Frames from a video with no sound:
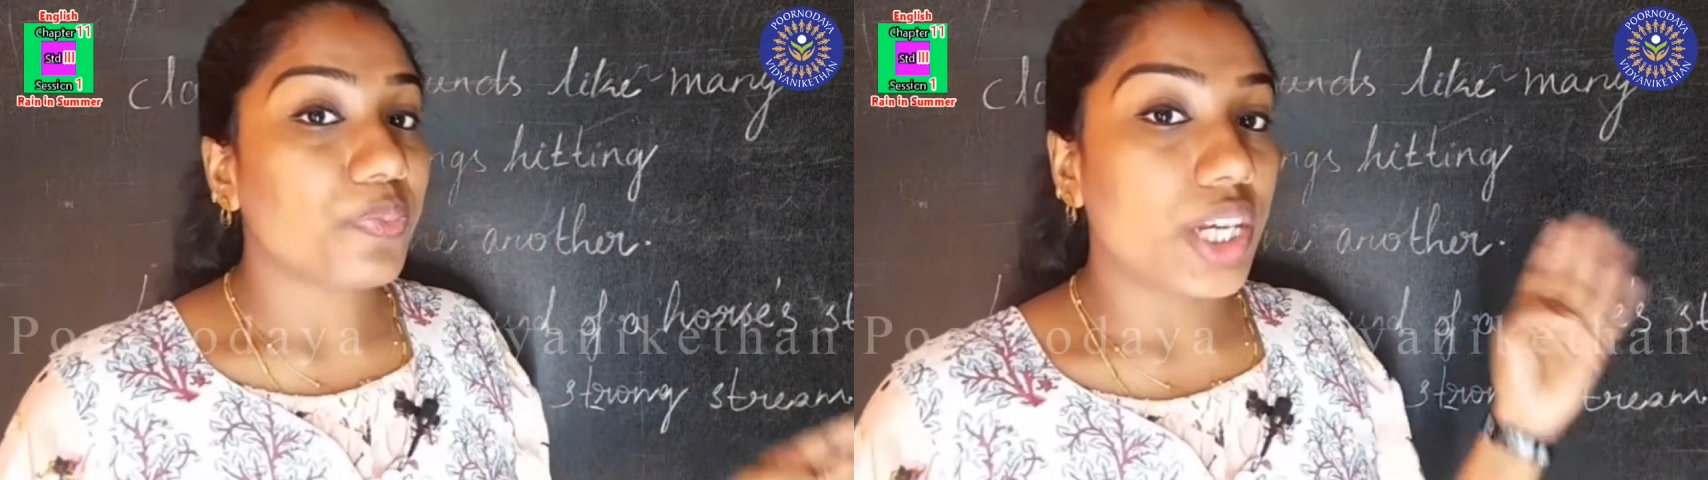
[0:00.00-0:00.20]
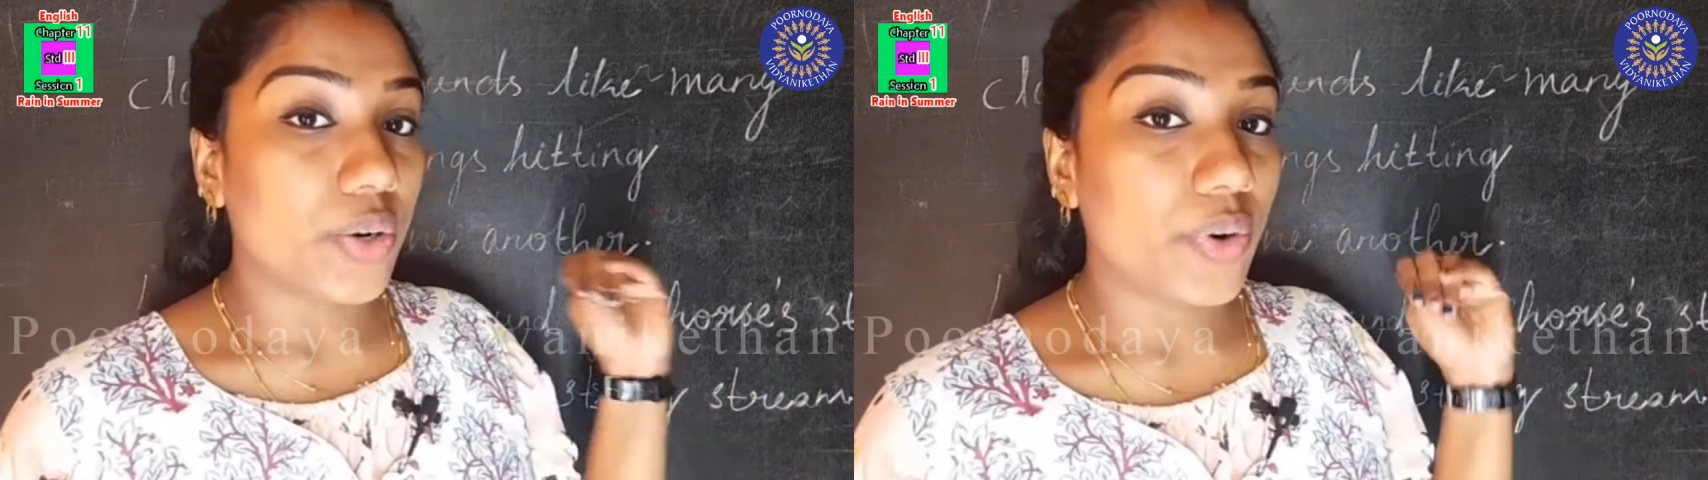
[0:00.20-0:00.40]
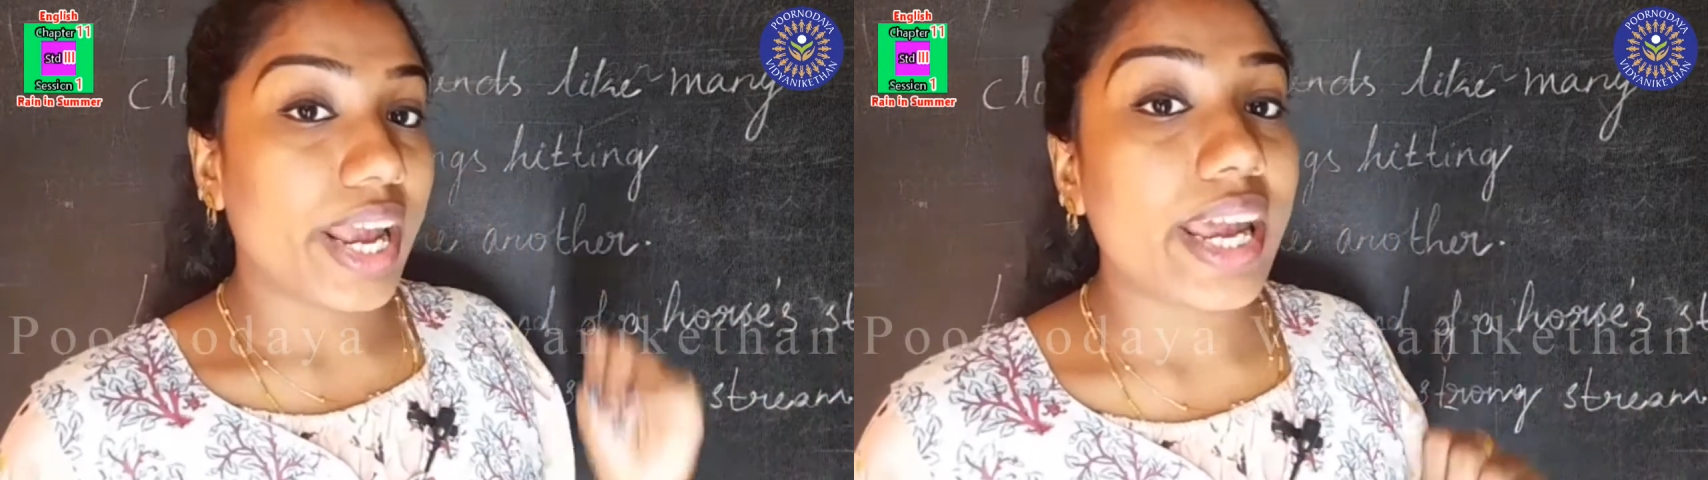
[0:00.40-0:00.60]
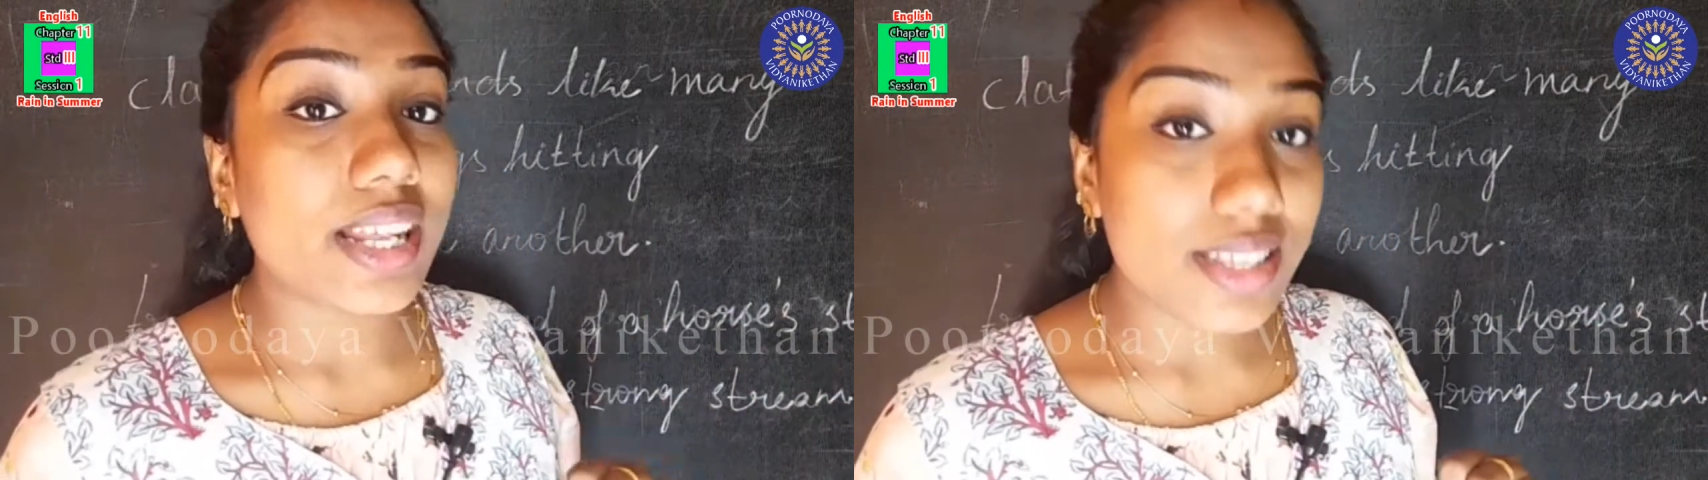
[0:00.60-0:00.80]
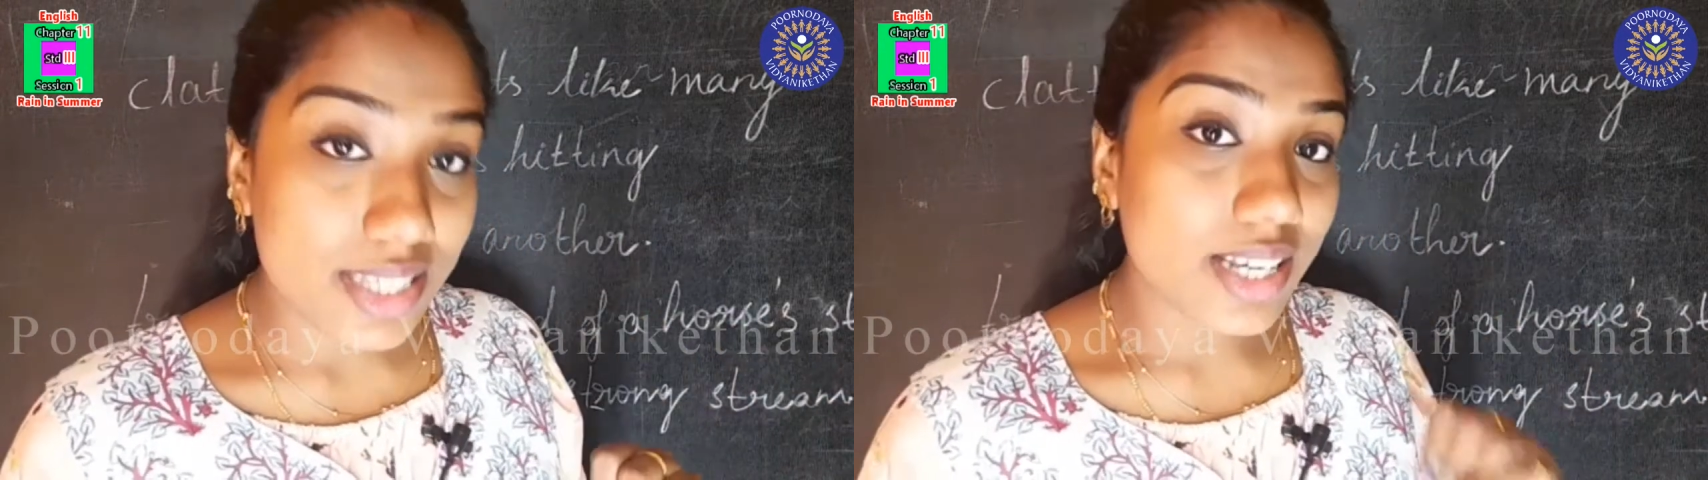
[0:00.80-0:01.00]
the rain's